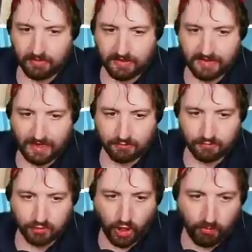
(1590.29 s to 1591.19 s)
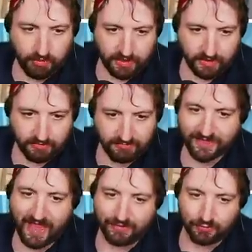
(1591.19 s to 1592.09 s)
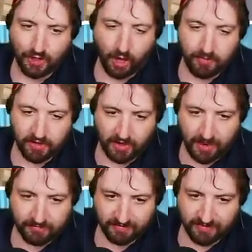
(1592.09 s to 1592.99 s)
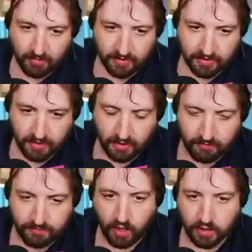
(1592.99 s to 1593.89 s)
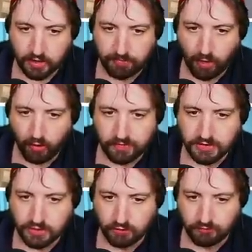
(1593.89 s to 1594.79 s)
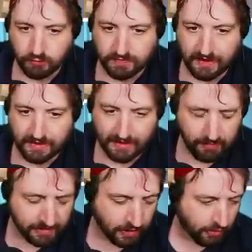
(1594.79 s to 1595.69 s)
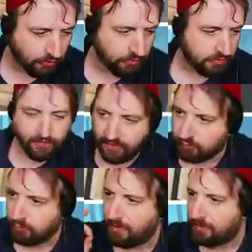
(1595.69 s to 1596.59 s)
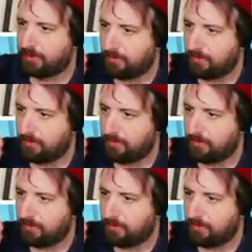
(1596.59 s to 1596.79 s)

we now do comedy? You can't do comedy on an empty stomach, you know? Uh, compose a short routine. Here we go. And this will make me